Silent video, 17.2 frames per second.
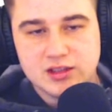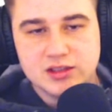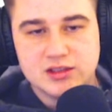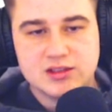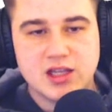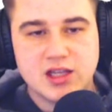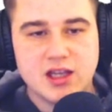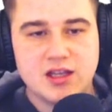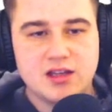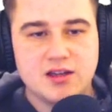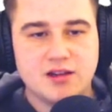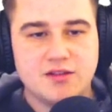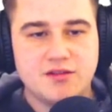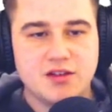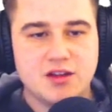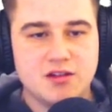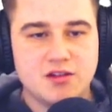10
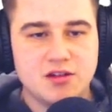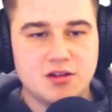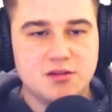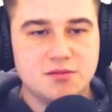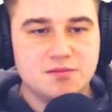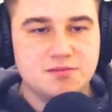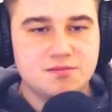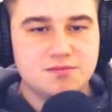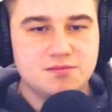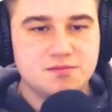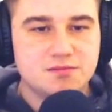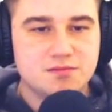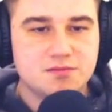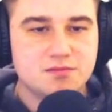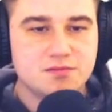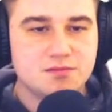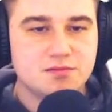Ethereum,
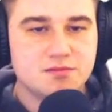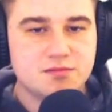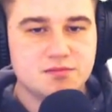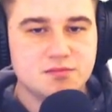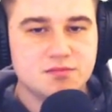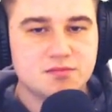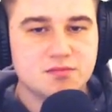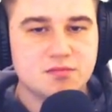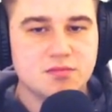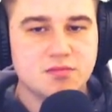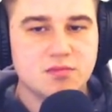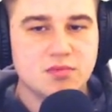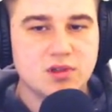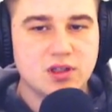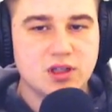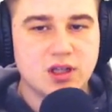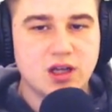
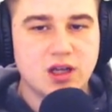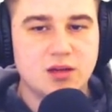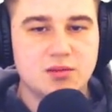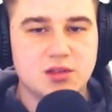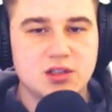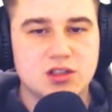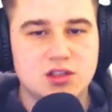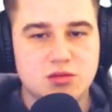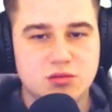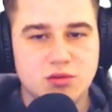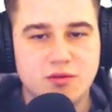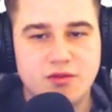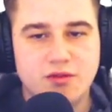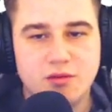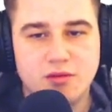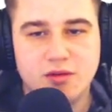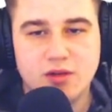I'm going to swap for